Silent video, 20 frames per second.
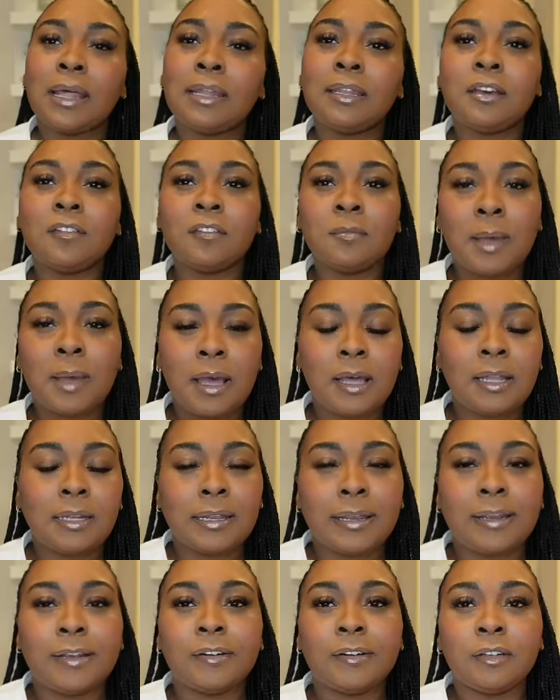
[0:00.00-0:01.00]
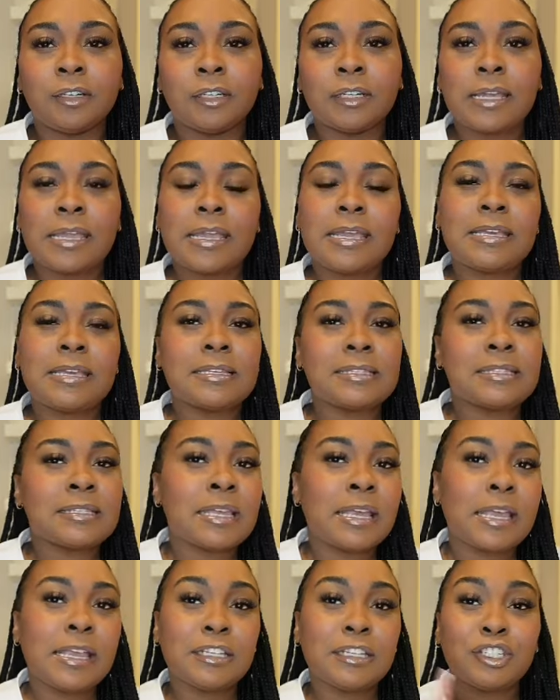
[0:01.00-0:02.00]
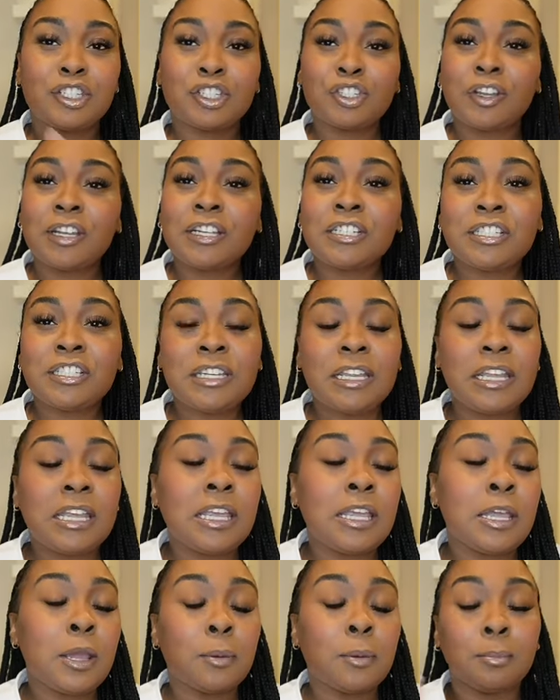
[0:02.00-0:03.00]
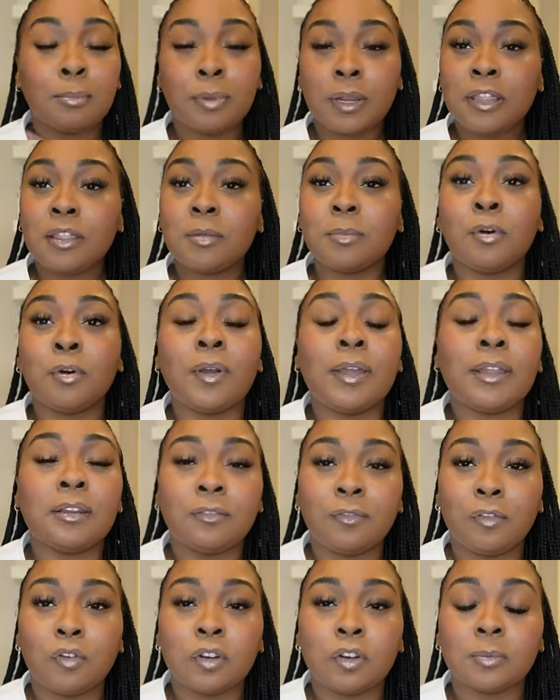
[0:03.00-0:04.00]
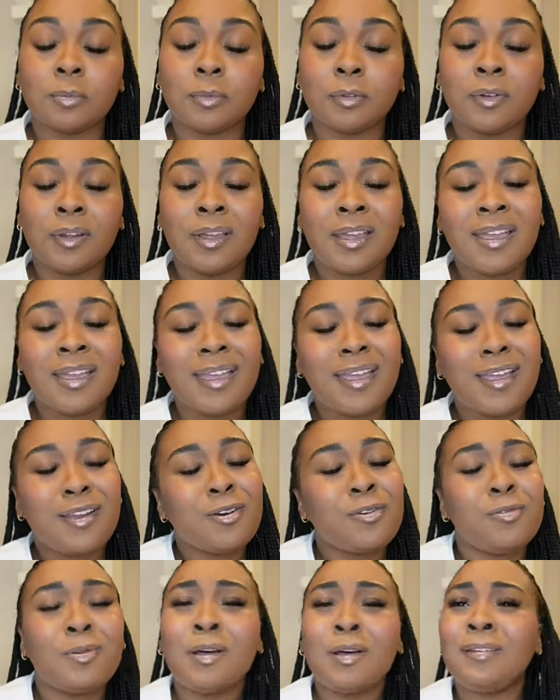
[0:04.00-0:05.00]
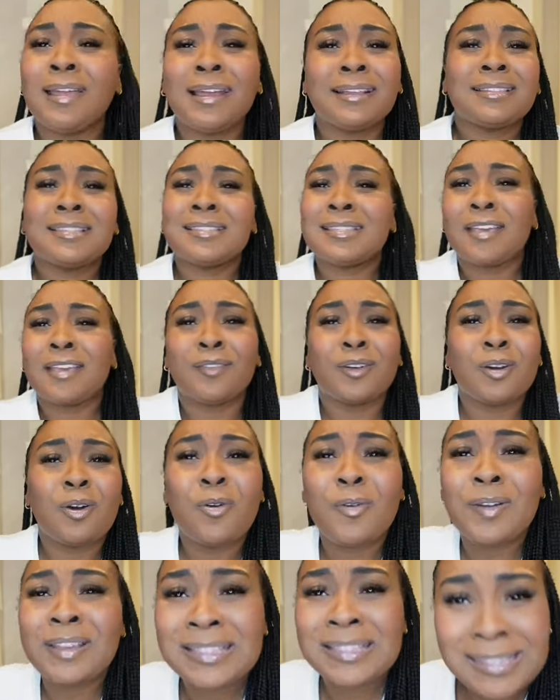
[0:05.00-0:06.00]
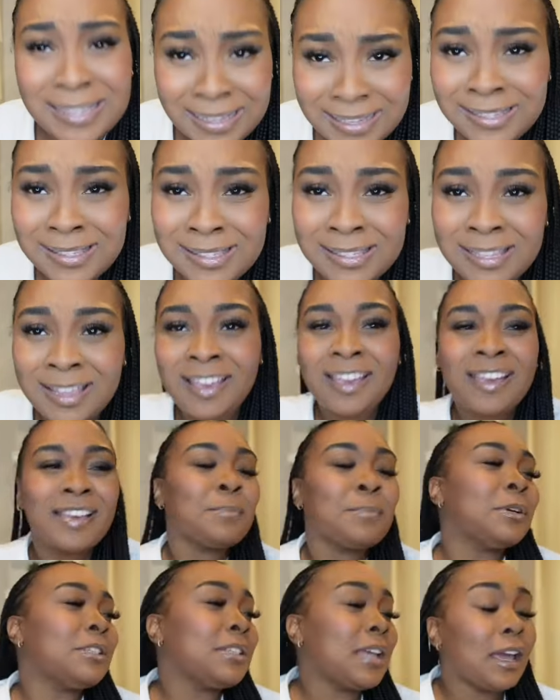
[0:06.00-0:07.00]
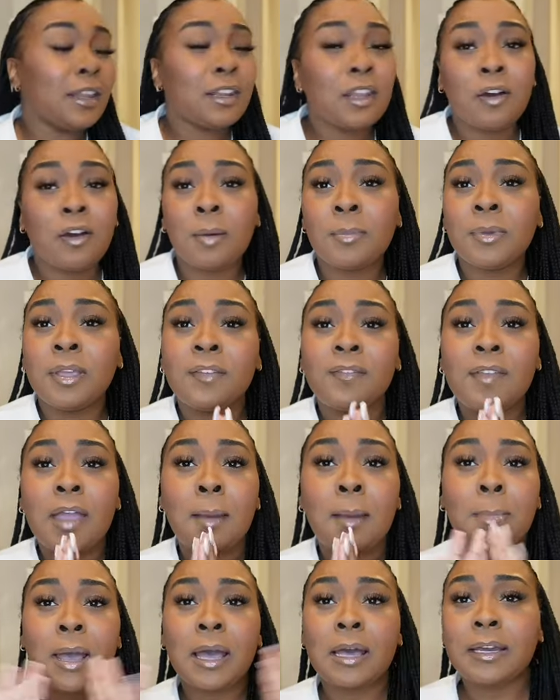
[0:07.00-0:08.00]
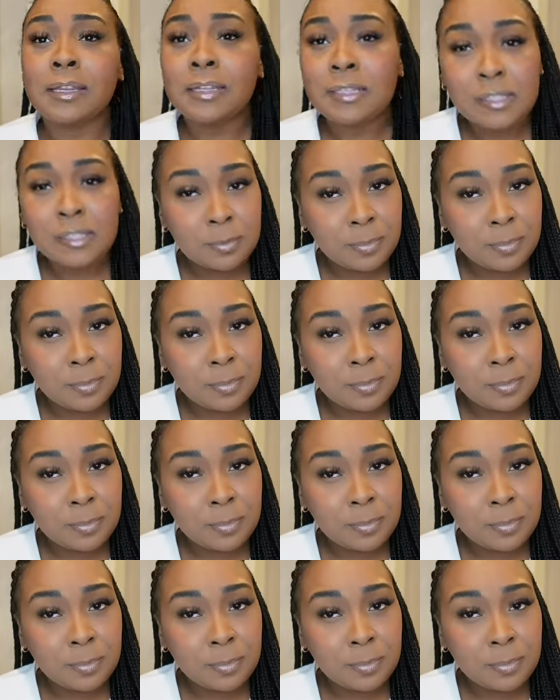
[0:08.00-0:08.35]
I love about Halara is it's stretchy, breathable, and affordable. And who don't like to save a coin, sis? But y'all know I'm gonna give y'all my honest